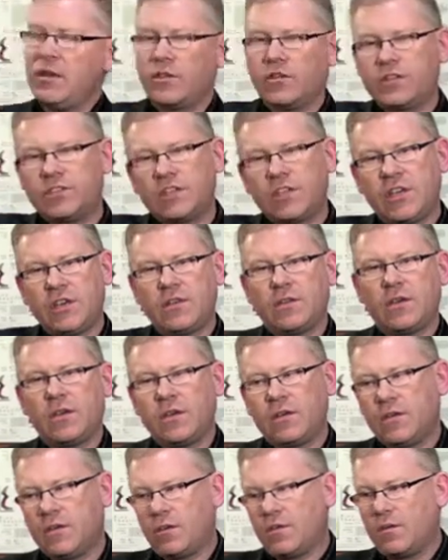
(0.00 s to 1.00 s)

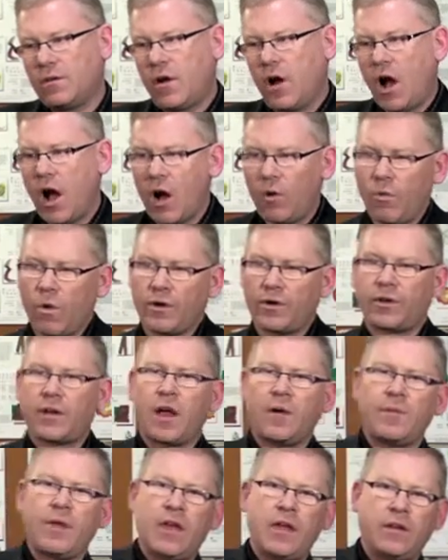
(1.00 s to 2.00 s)
the hot water
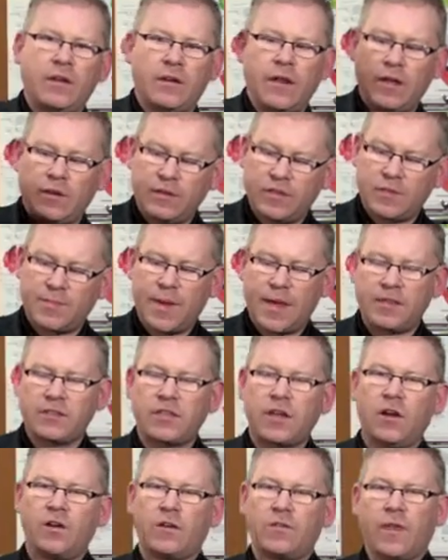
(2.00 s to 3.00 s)
come in and
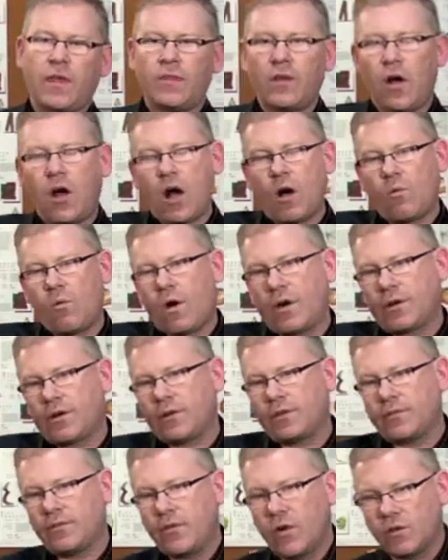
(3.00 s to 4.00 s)
dispense out, and then the hot
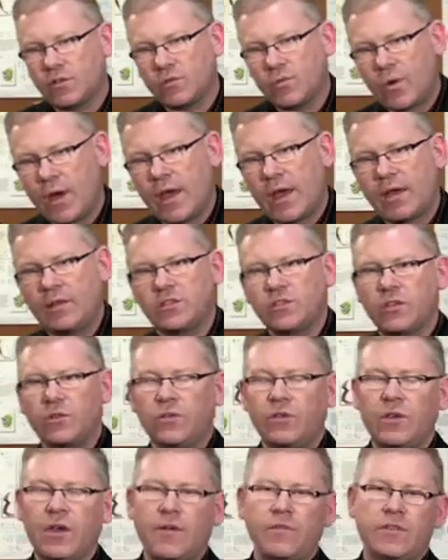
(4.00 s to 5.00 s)
water falls away, and so
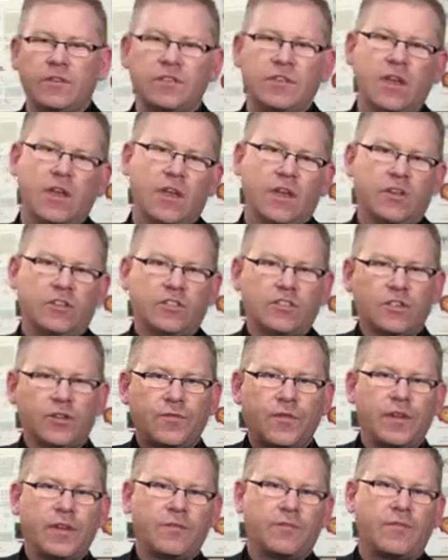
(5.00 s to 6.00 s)
you have this
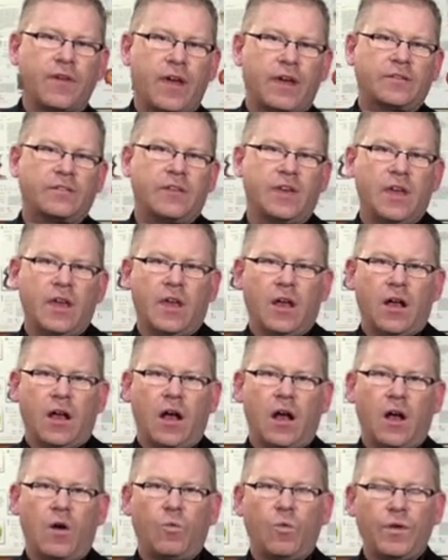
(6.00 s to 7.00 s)
surfing effect
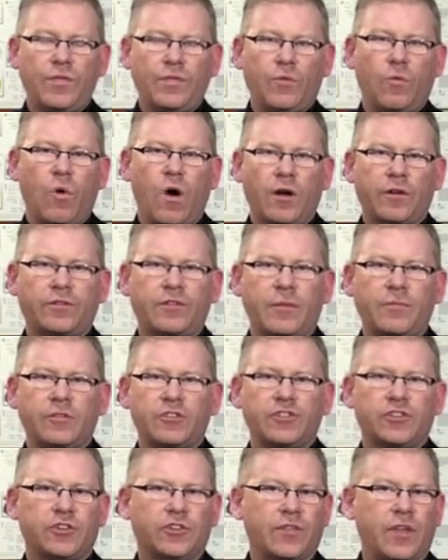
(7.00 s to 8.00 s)
with the water
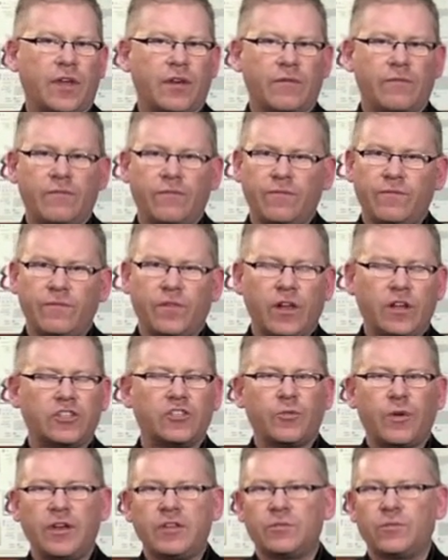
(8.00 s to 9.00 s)
temperature that
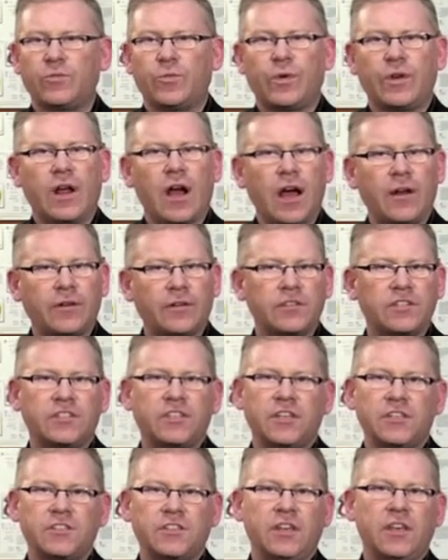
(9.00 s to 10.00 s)
fluctuates between
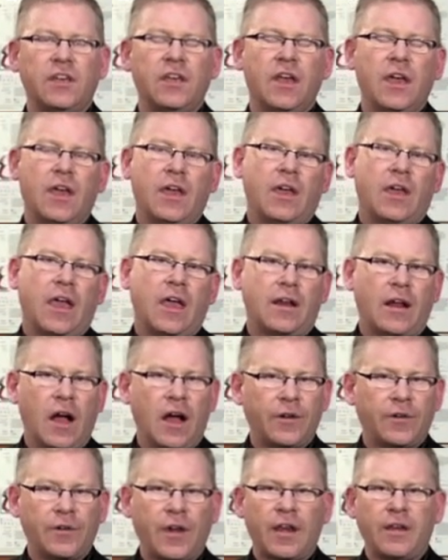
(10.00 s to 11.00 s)
160 and
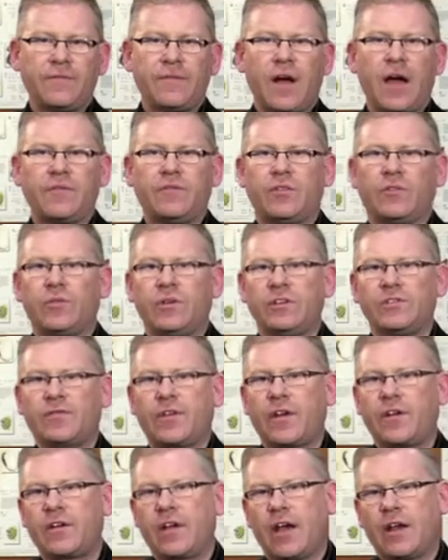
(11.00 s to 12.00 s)
185 degrees
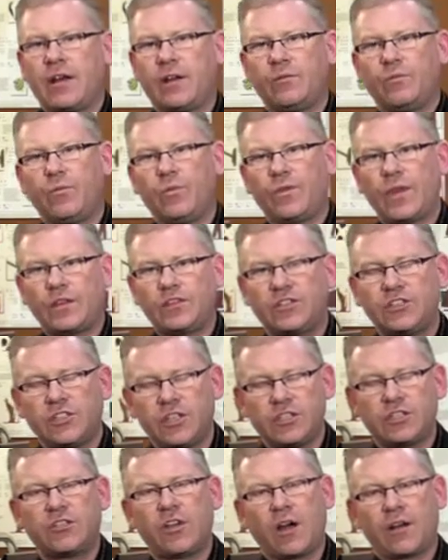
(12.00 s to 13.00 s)
Fahrenheit, and that's
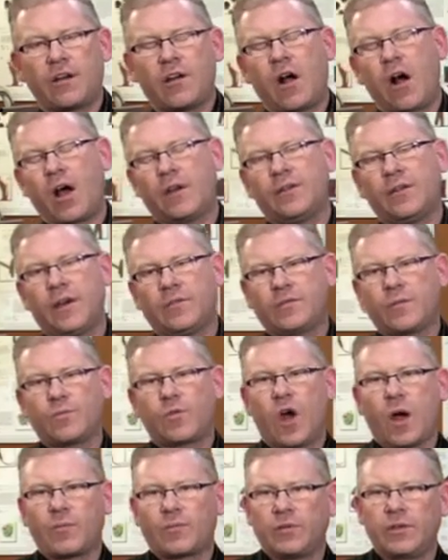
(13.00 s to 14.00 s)
just not hot enough to
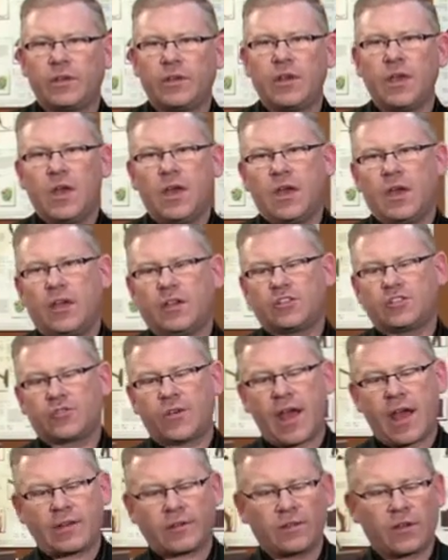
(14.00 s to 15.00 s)
properly
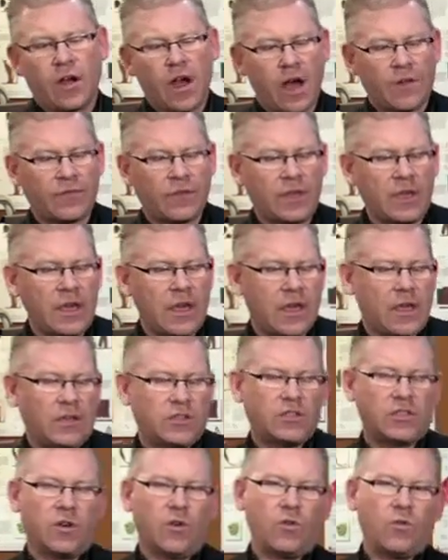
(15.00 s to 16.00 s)
extract the coffee.
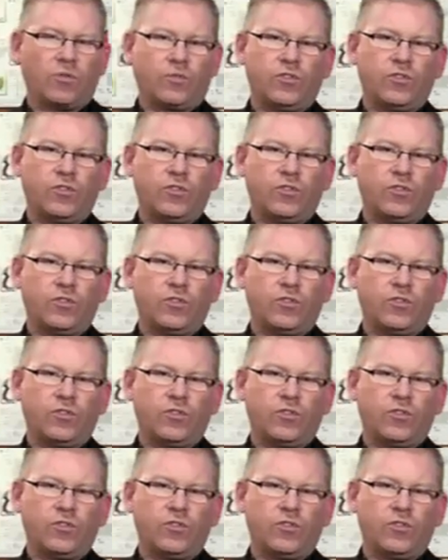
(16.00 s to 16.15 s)
So